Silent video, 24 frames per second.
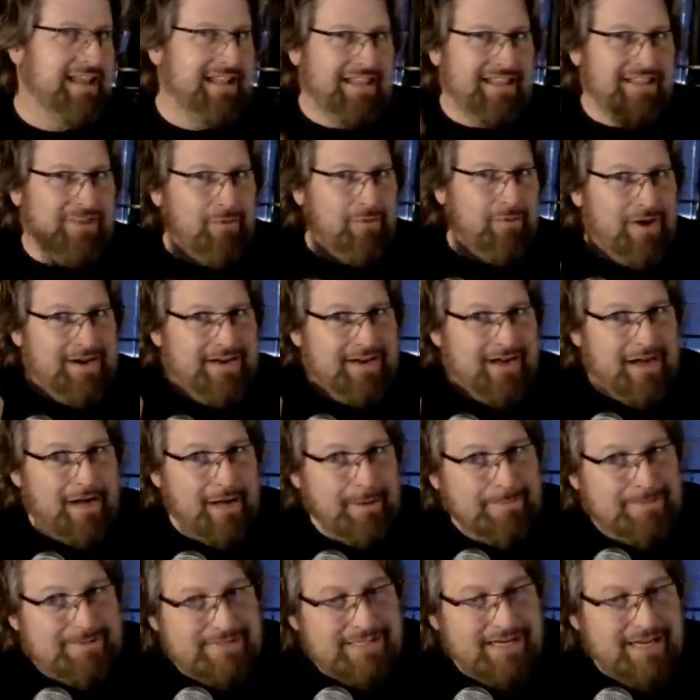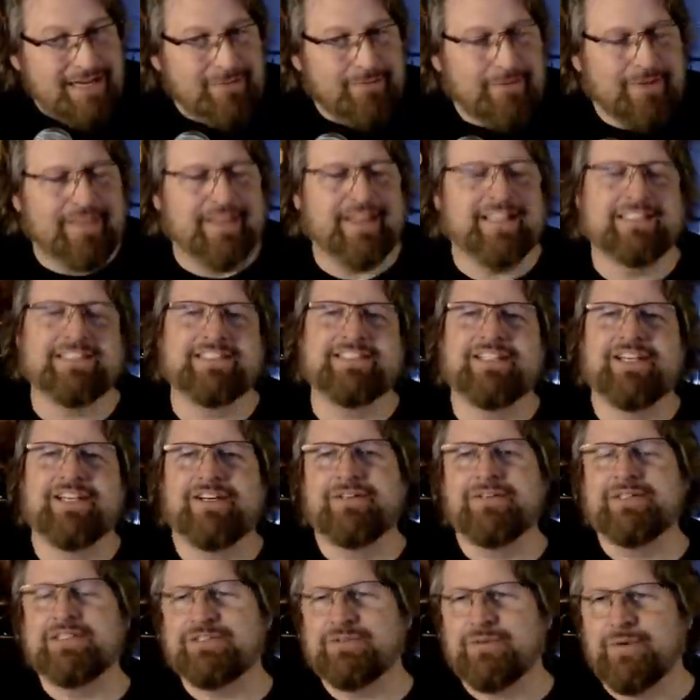The one upside with this,
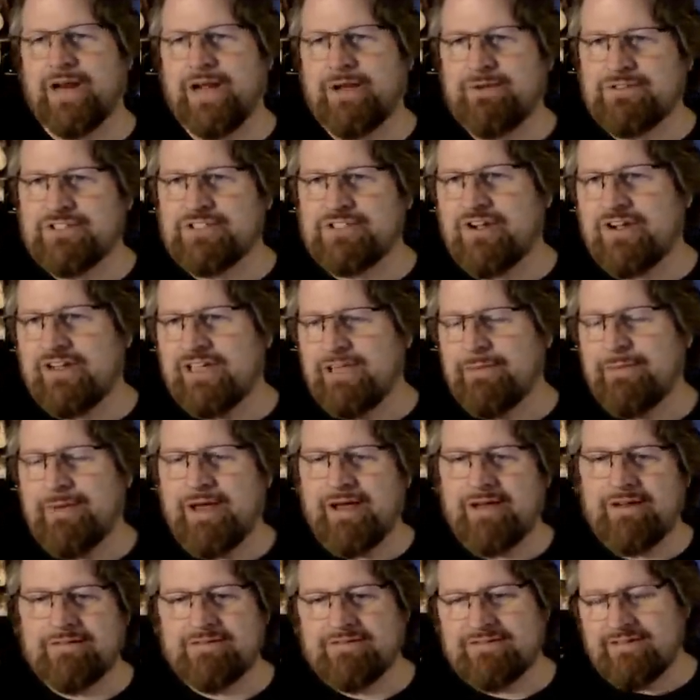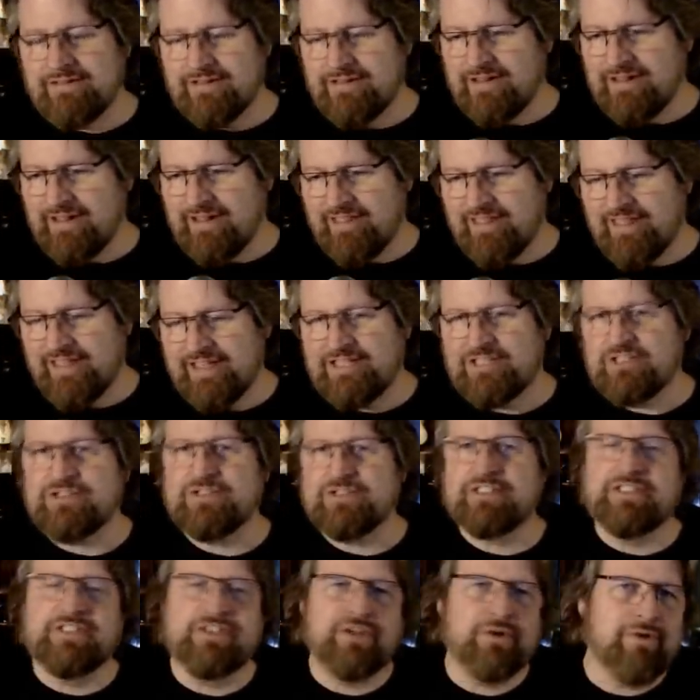though, is when I was talking about uh, things
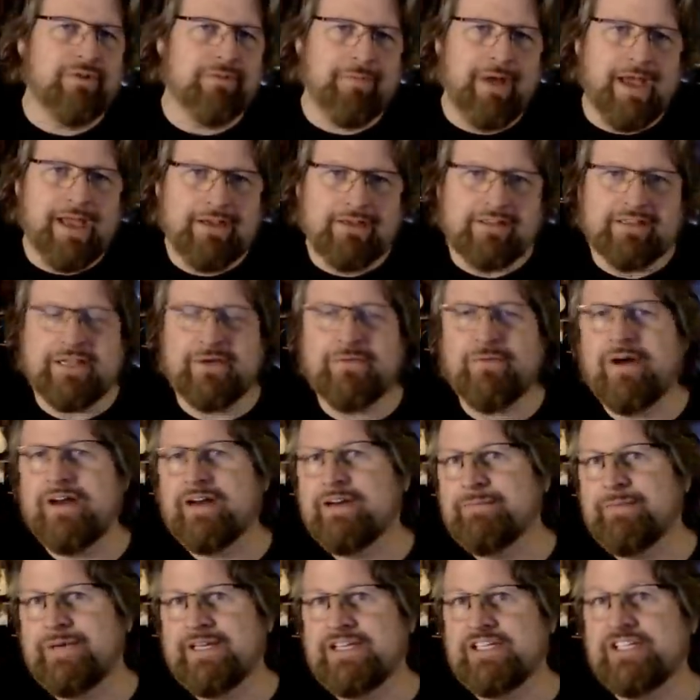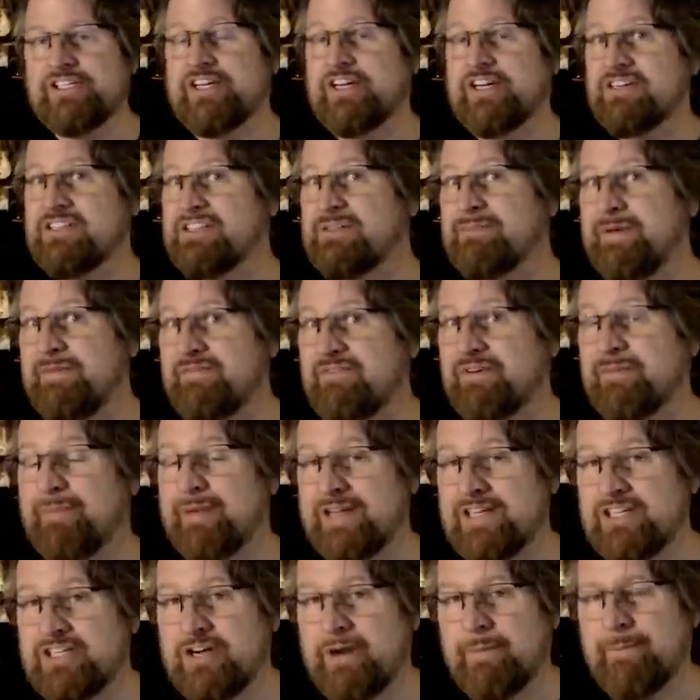to do with Michael, he wanted me to share some
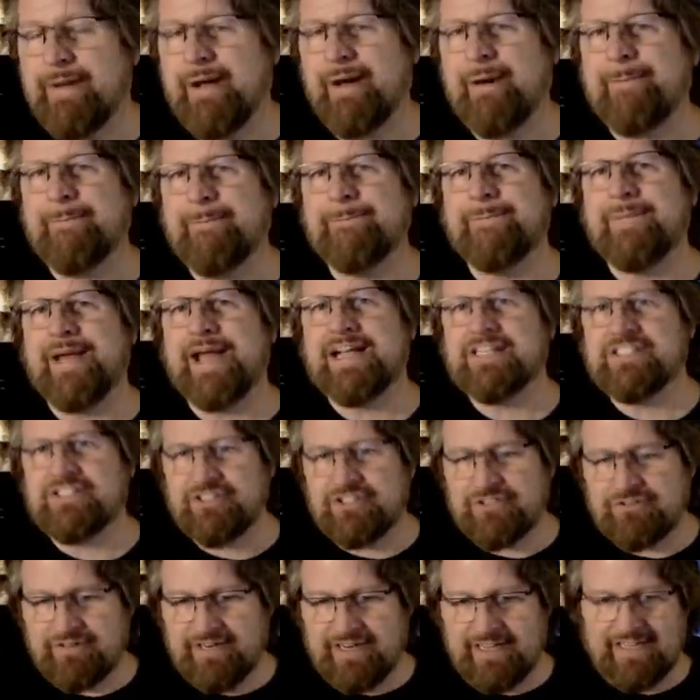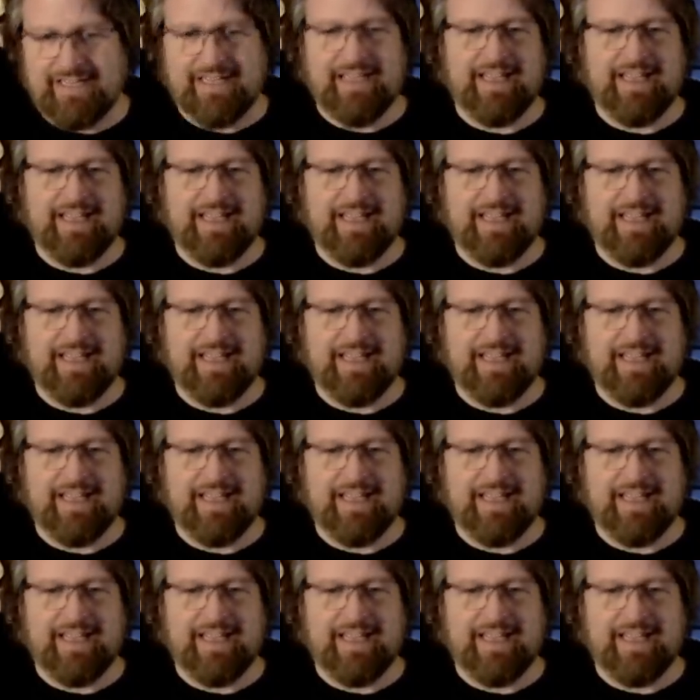information about mastering,